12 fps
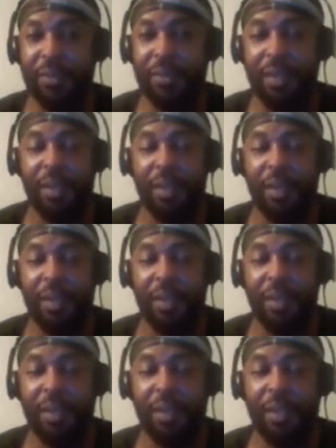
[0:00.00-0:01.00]

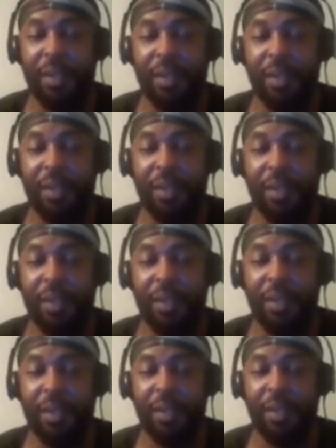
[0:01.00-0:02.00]

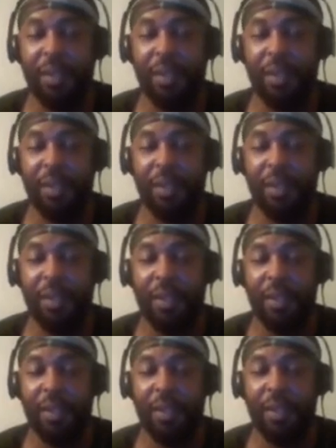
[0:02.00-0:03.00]

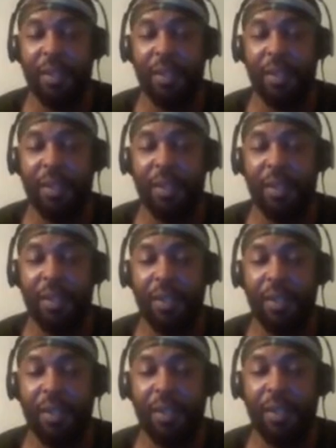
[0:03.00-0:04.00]

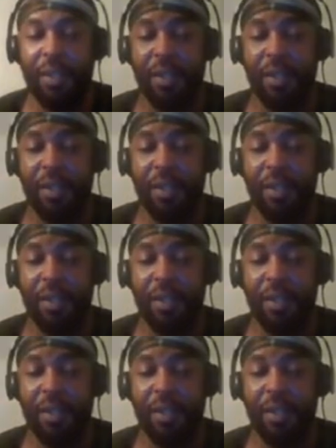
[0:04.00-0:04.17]
The person shown says nothing.